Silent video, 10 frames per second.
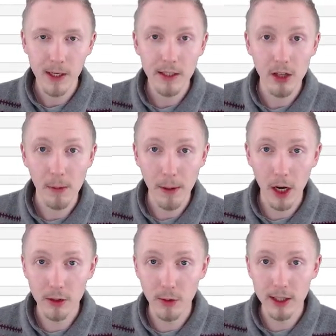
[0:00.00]
So the
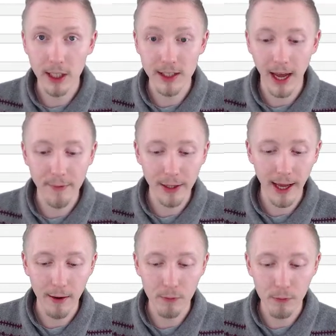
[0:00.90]
password doesn't ever
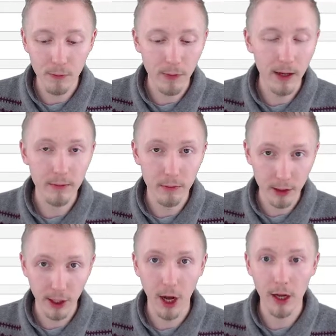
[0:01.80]
get
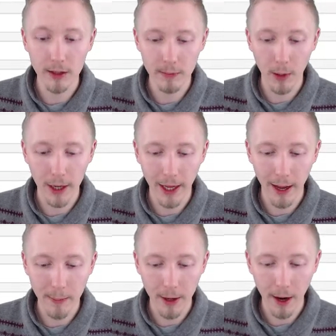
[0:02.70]
returned by the
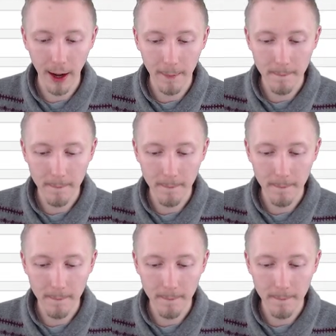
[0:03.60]
API.